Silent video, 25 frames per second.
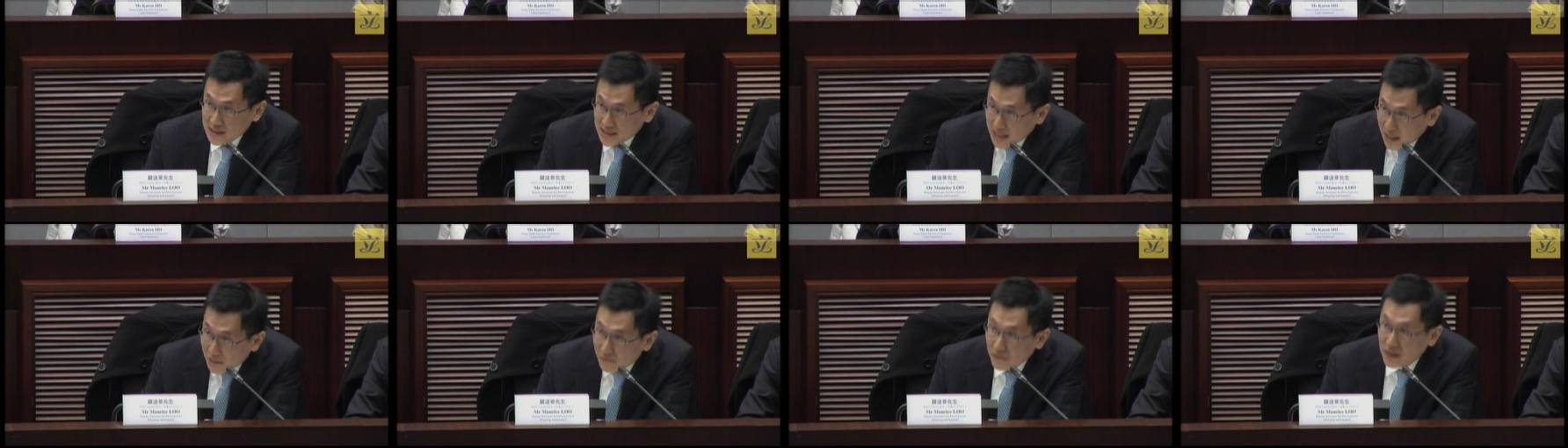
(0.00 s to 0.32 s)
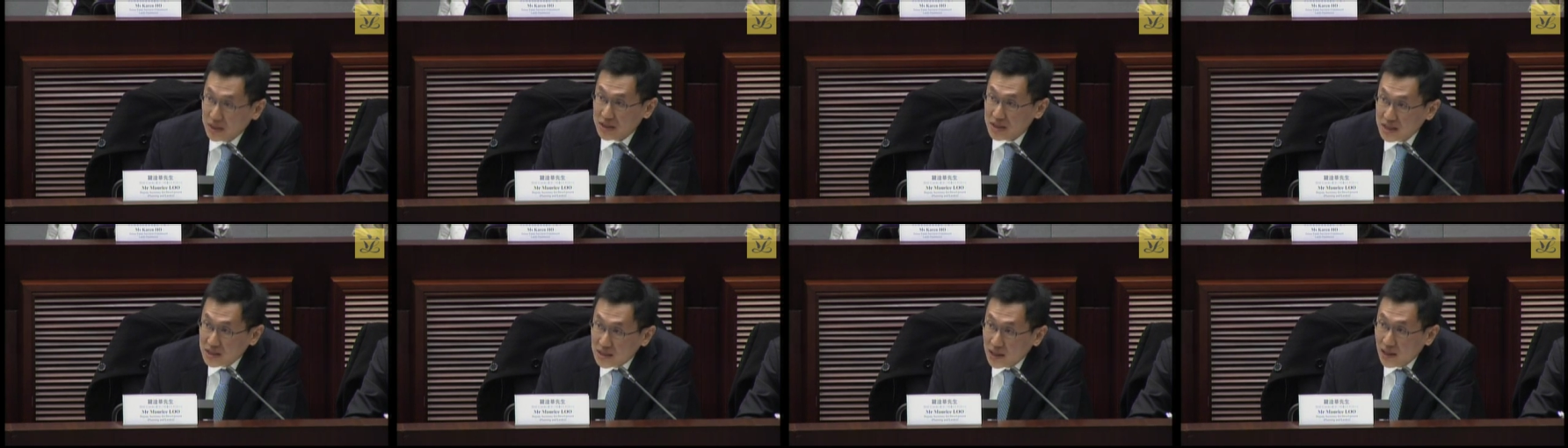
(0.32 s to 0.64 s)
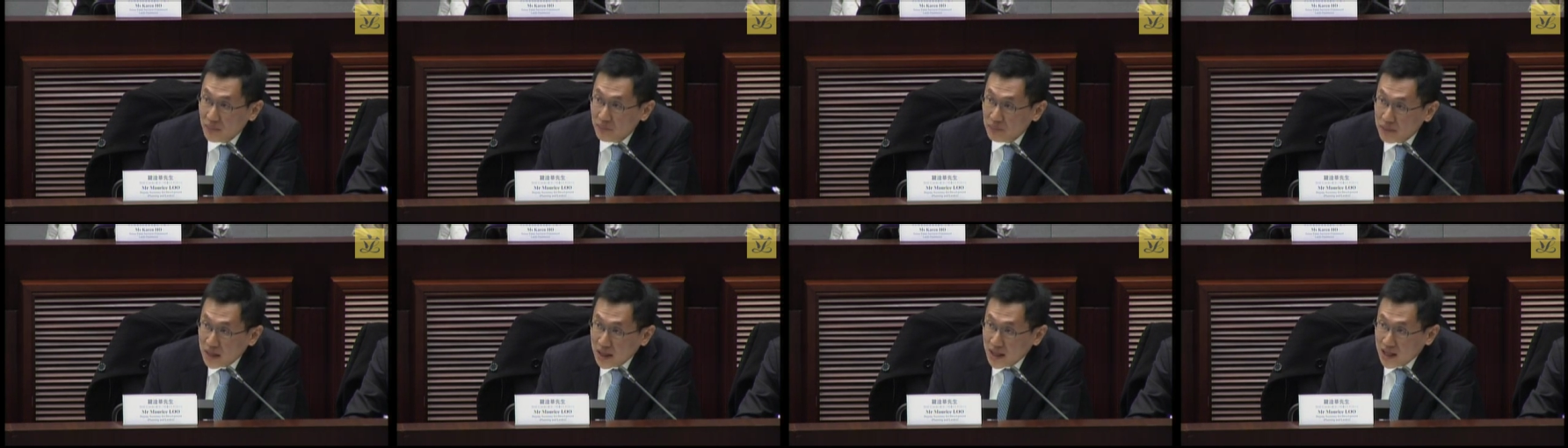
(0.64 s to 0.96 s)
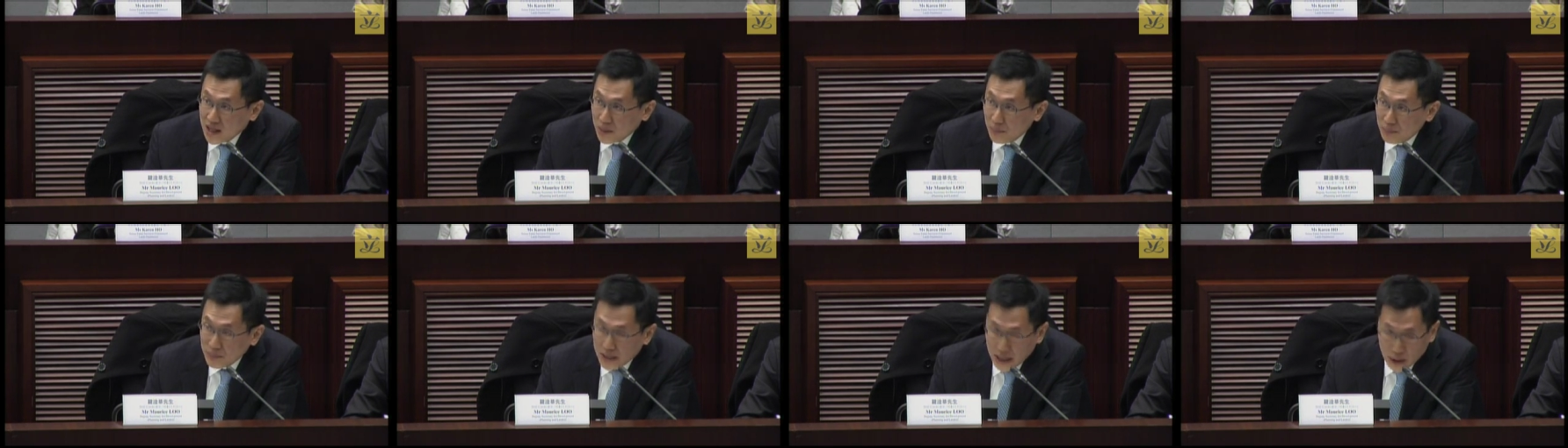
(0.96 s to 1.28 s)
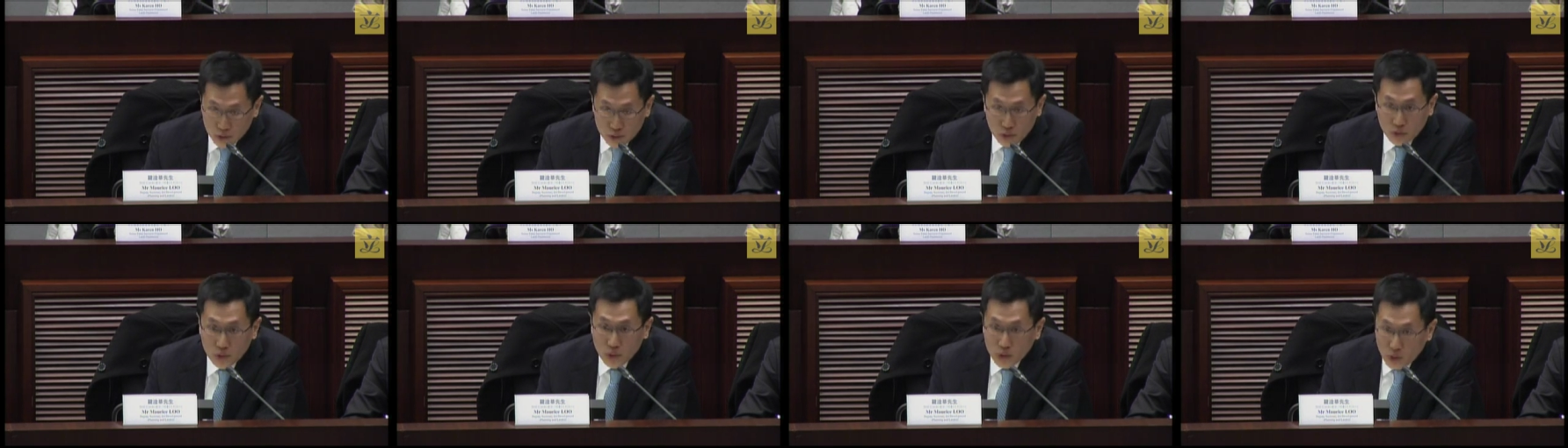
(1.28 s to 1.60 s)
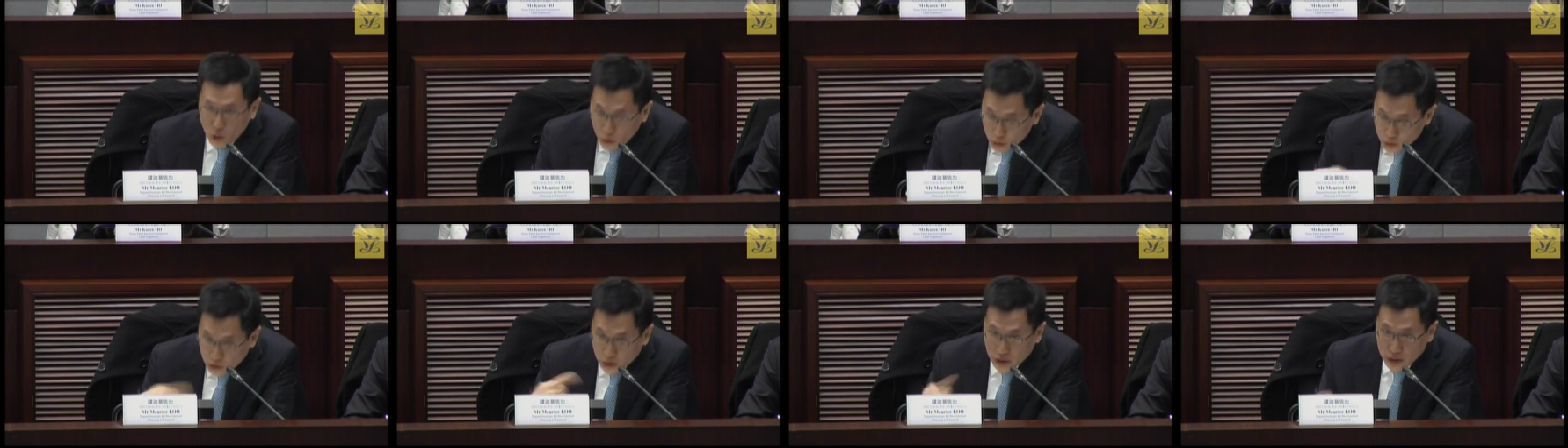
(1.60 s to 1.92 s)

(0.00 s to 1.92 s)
for the first um,